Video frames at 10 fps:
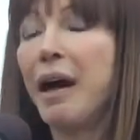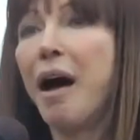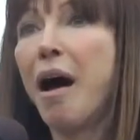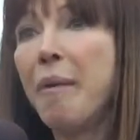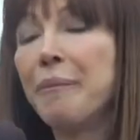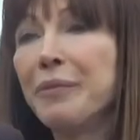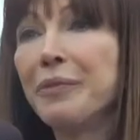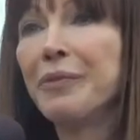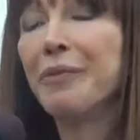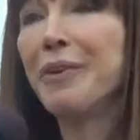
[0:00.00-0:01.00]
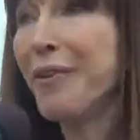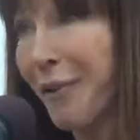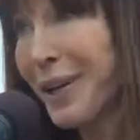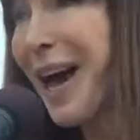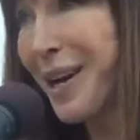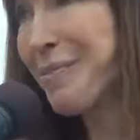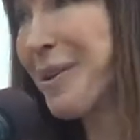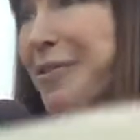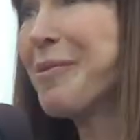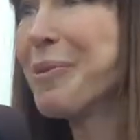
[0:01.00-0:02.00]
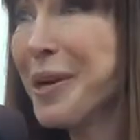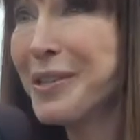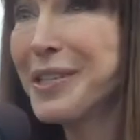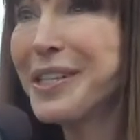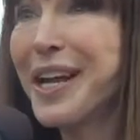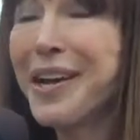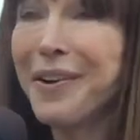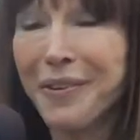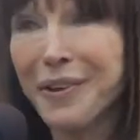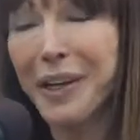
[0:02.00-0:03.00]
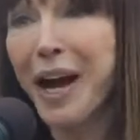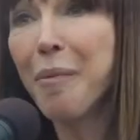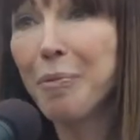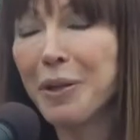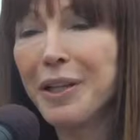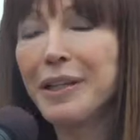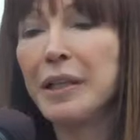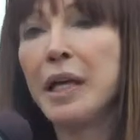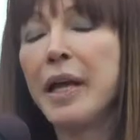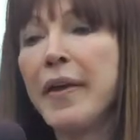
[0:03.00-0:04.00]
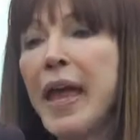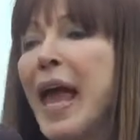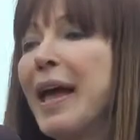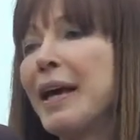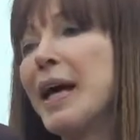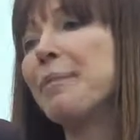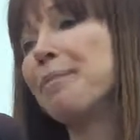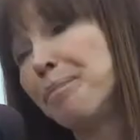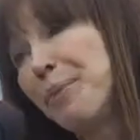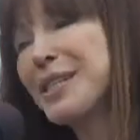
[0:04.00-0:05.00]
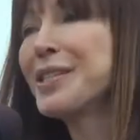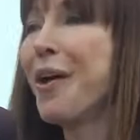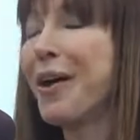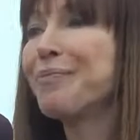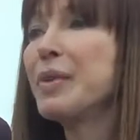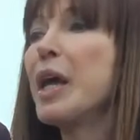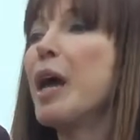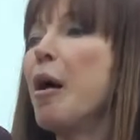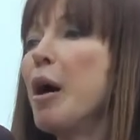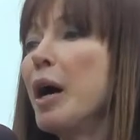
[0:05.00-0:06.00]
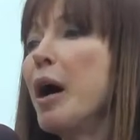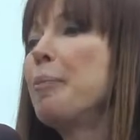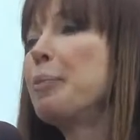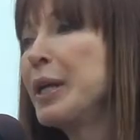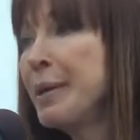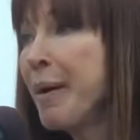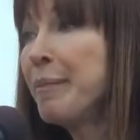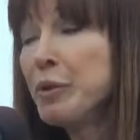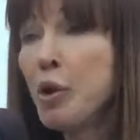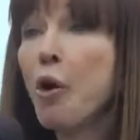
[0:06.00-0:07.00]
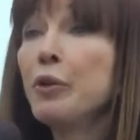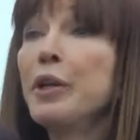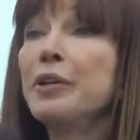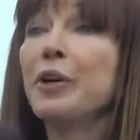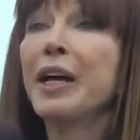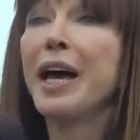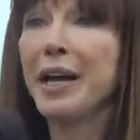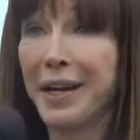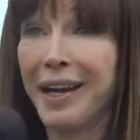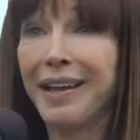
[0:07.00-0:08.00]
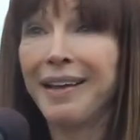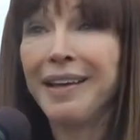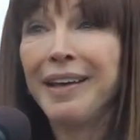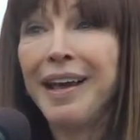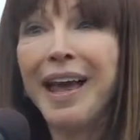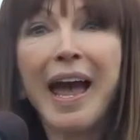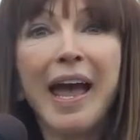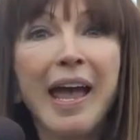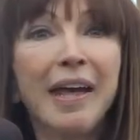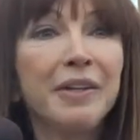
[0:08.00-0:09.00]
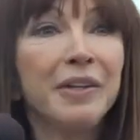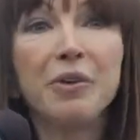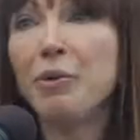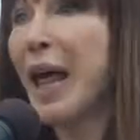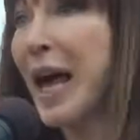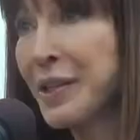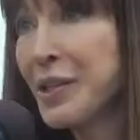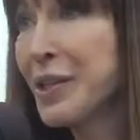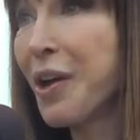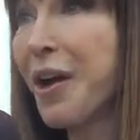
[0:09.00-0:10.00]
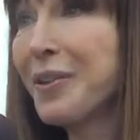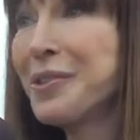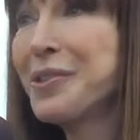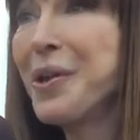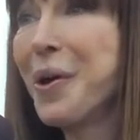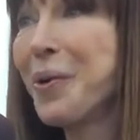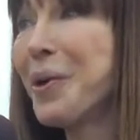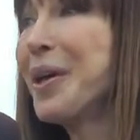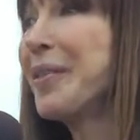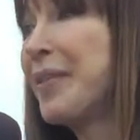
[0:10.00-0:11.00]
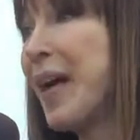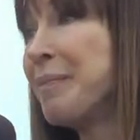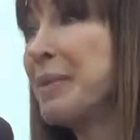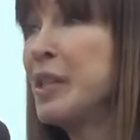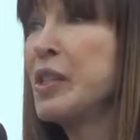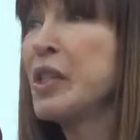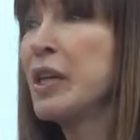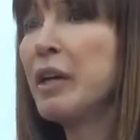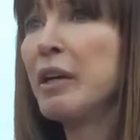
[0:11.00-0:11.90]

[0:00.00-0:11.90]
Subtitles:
We've already had a bit of a prayer today, or a couple, but it's not. Primum non nocere. And you Latin scholars know that that means